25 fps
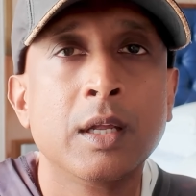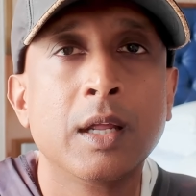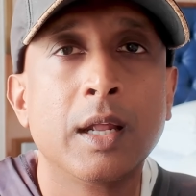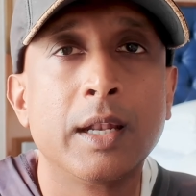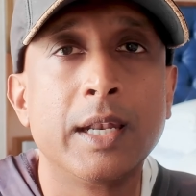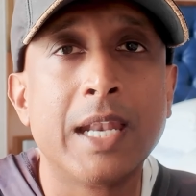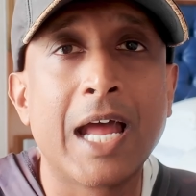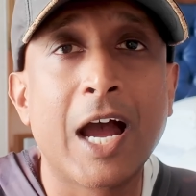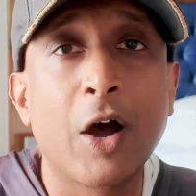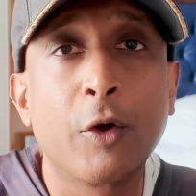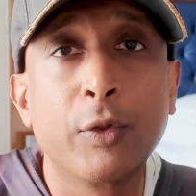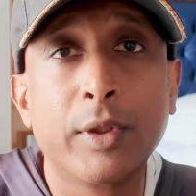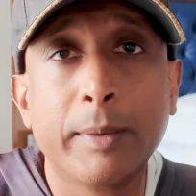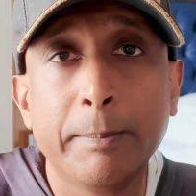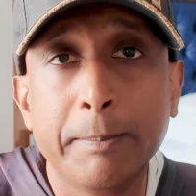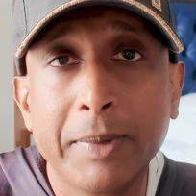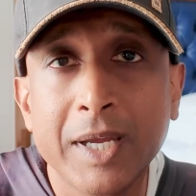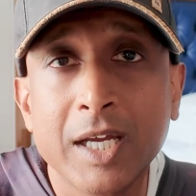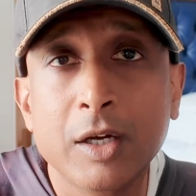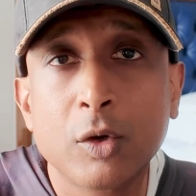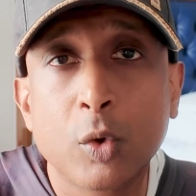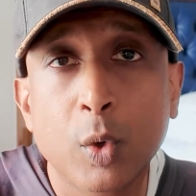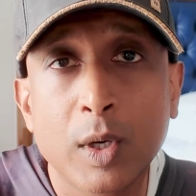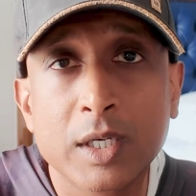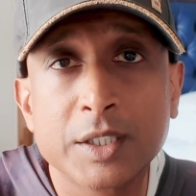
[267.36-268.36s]
Now, the
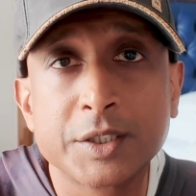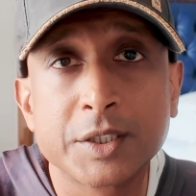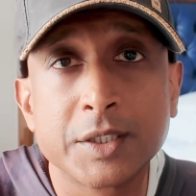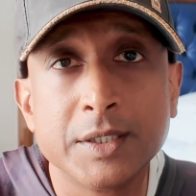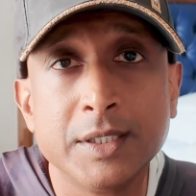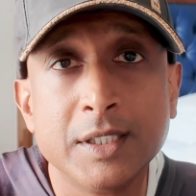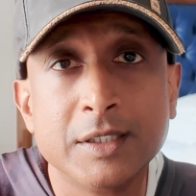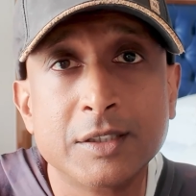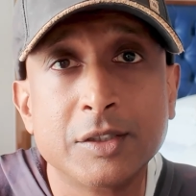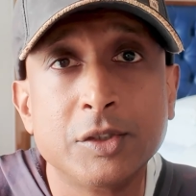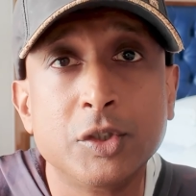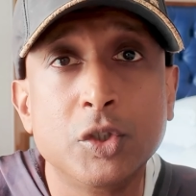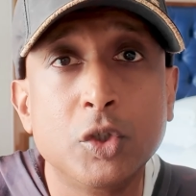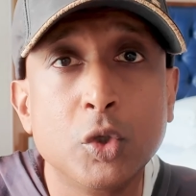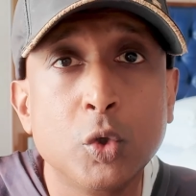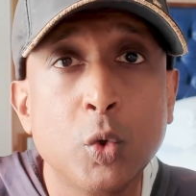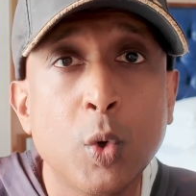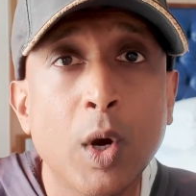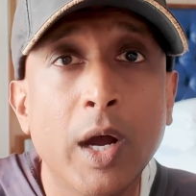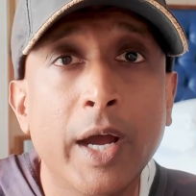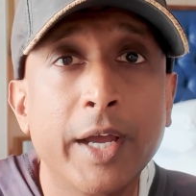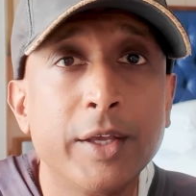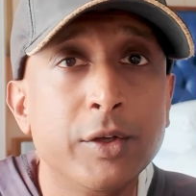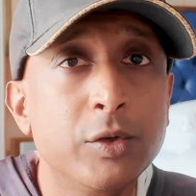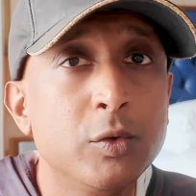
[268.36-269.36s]
big question is, do
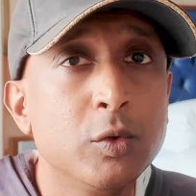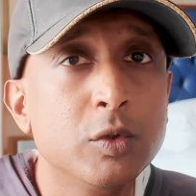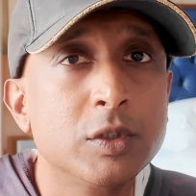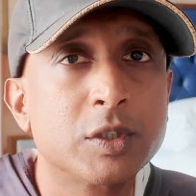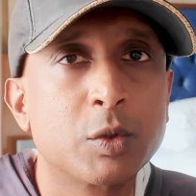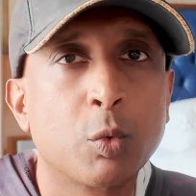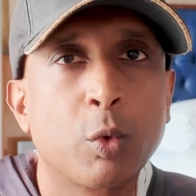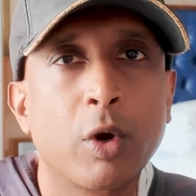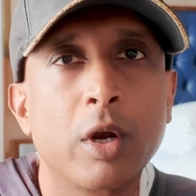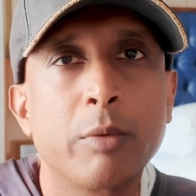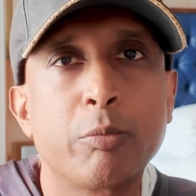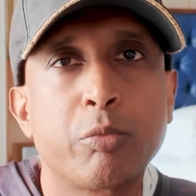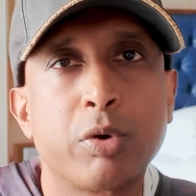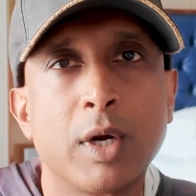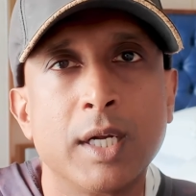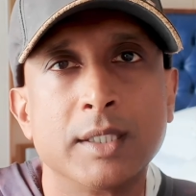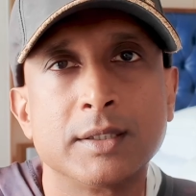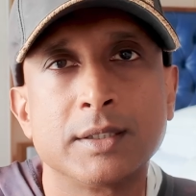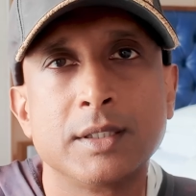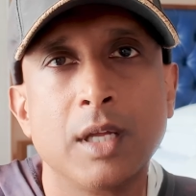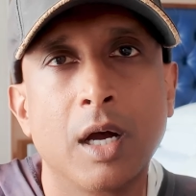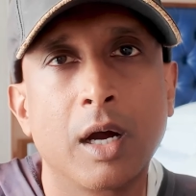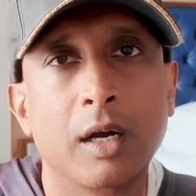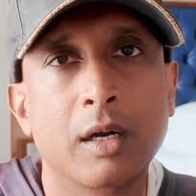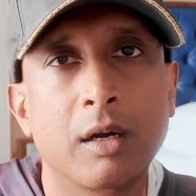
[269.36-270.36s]
I use
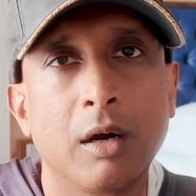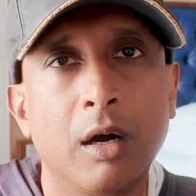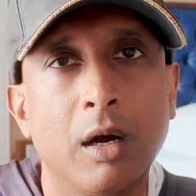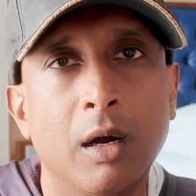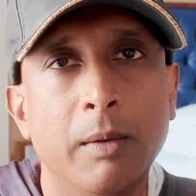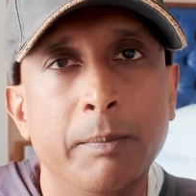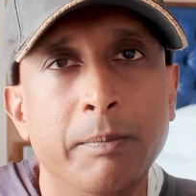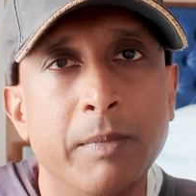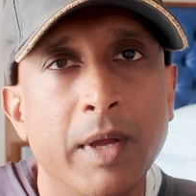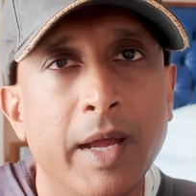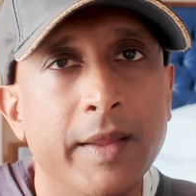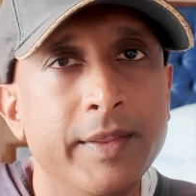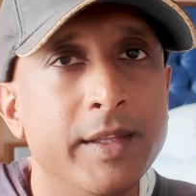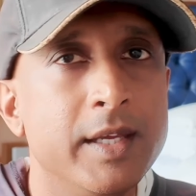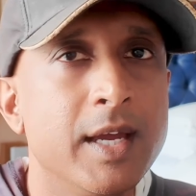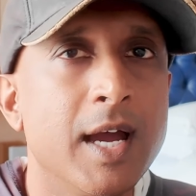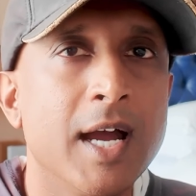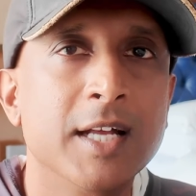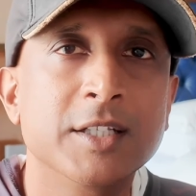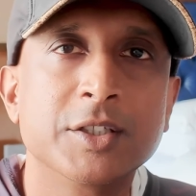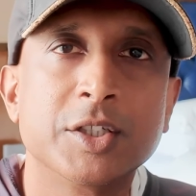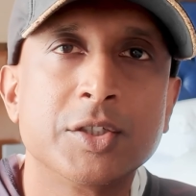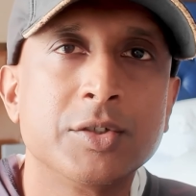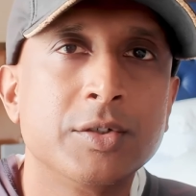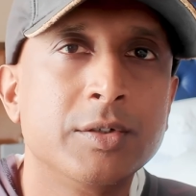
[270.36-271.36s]
WordPress.com? And the
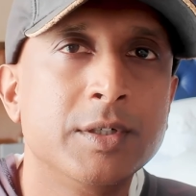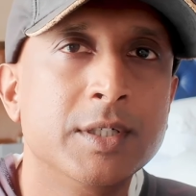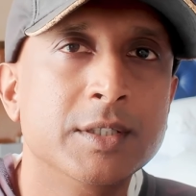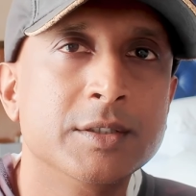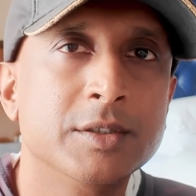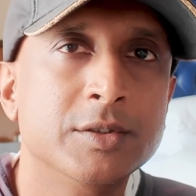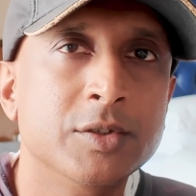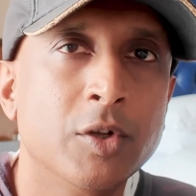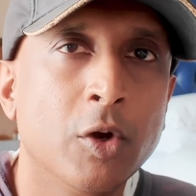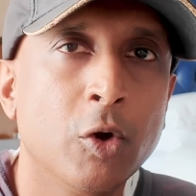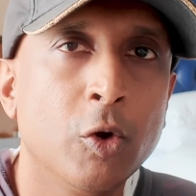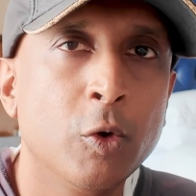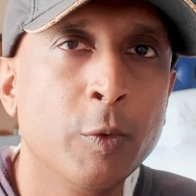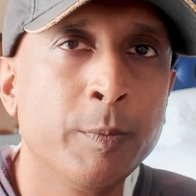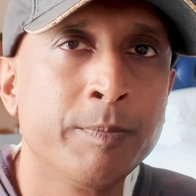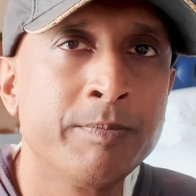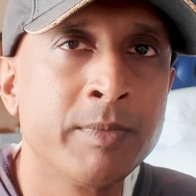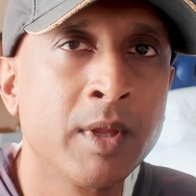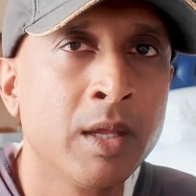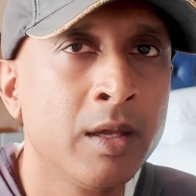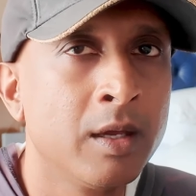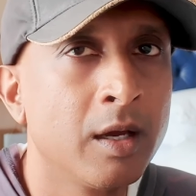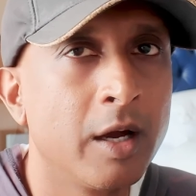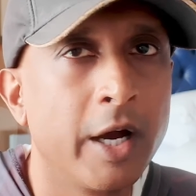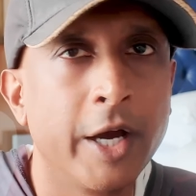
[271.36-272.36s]
answer is no,
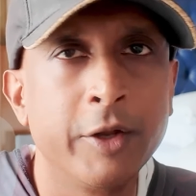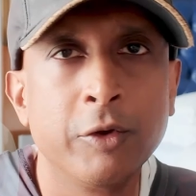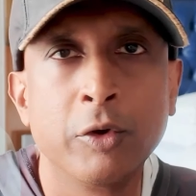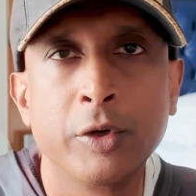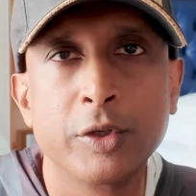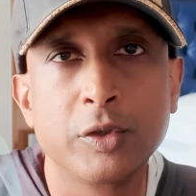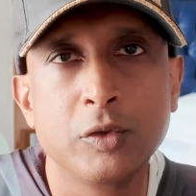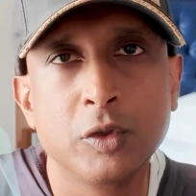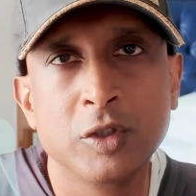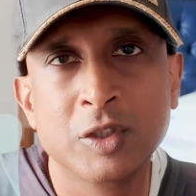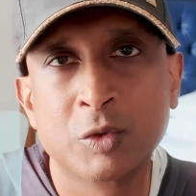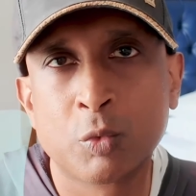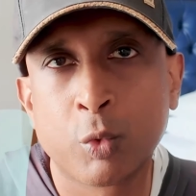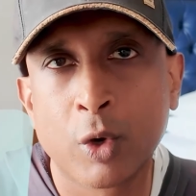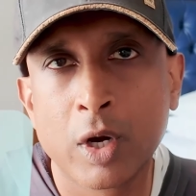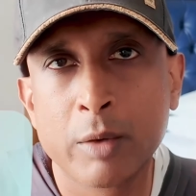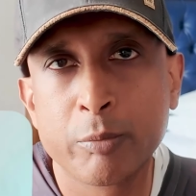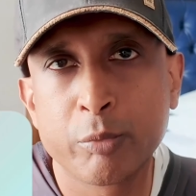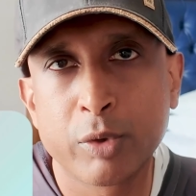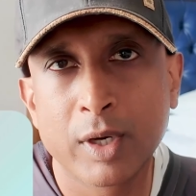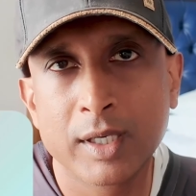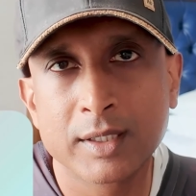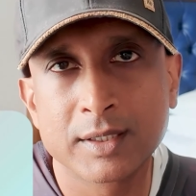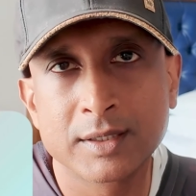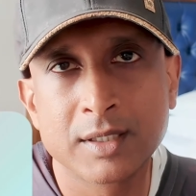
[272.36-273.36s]
I don't use
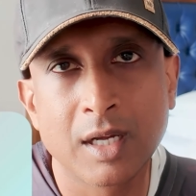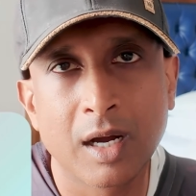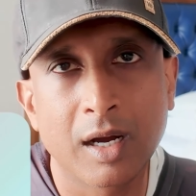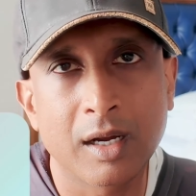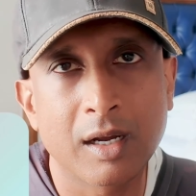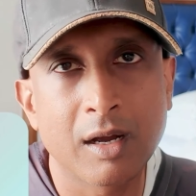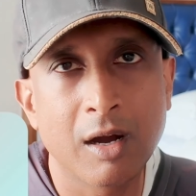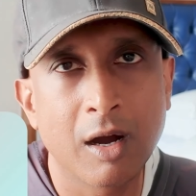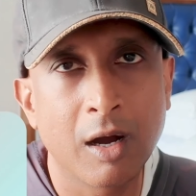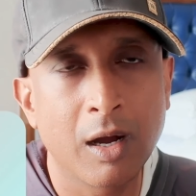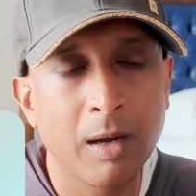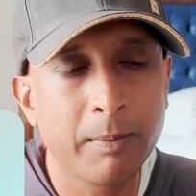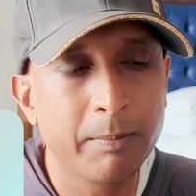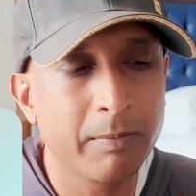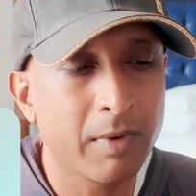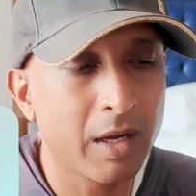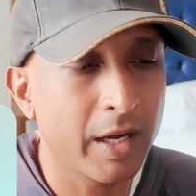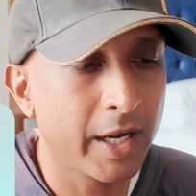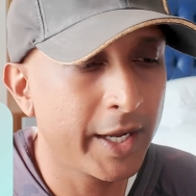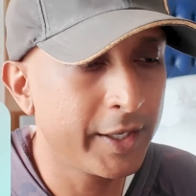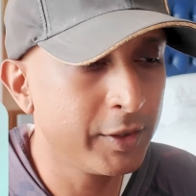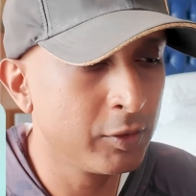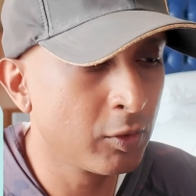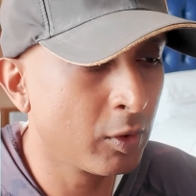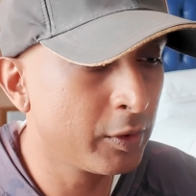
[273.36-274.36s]
WordPress.com.
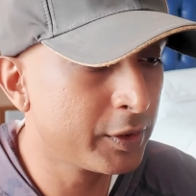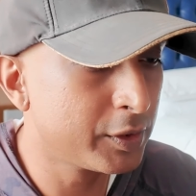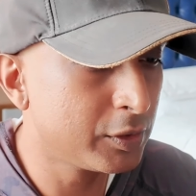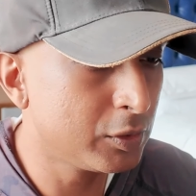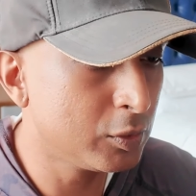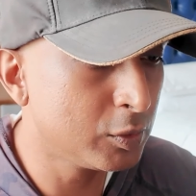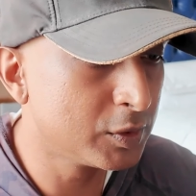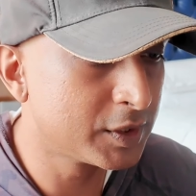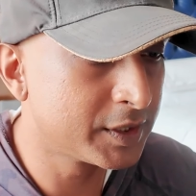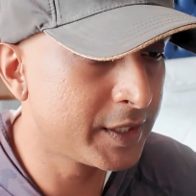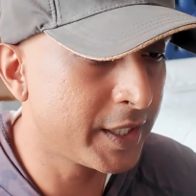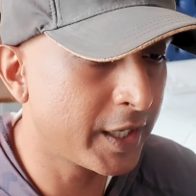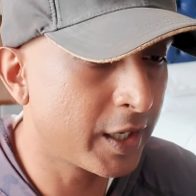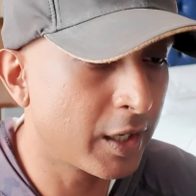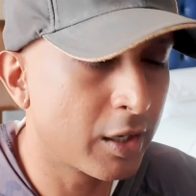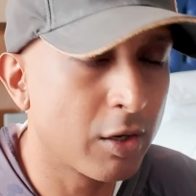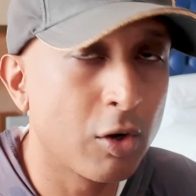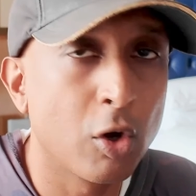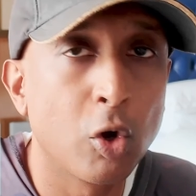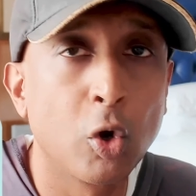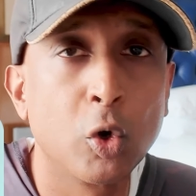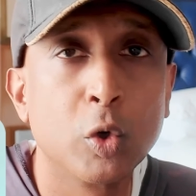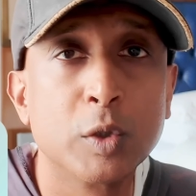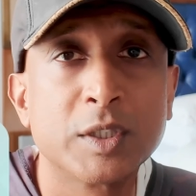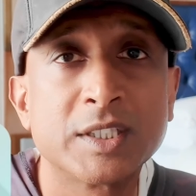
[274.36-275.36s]
I don't use their
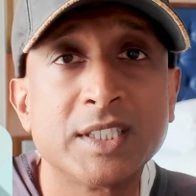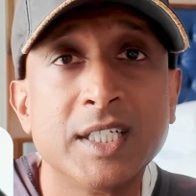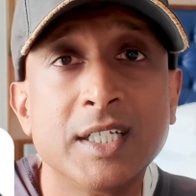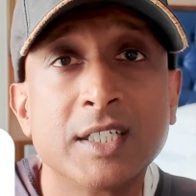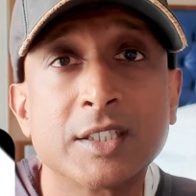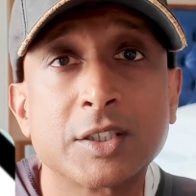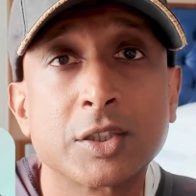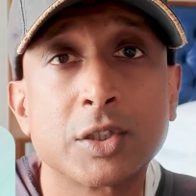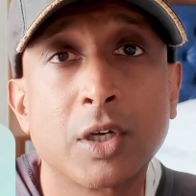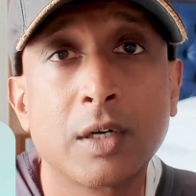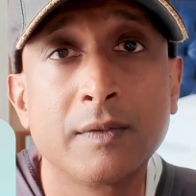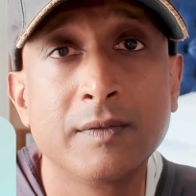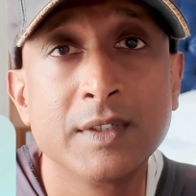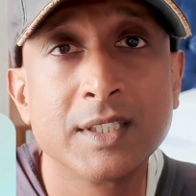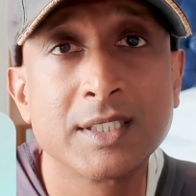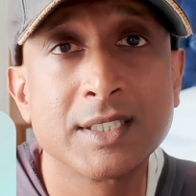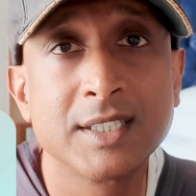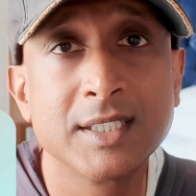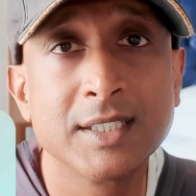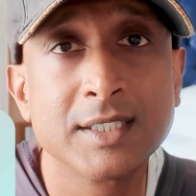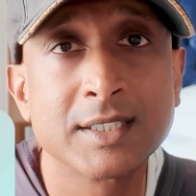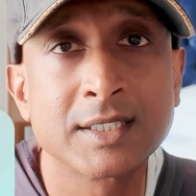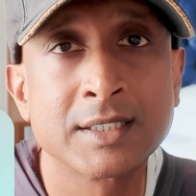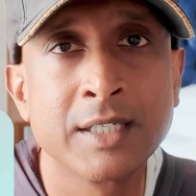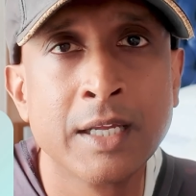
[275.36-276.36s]
hosting
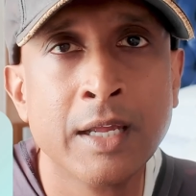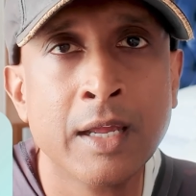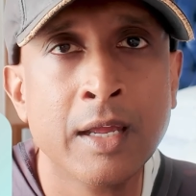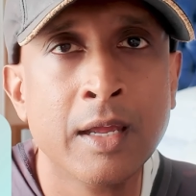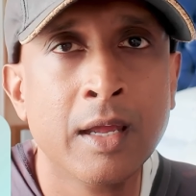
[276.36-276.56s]
services,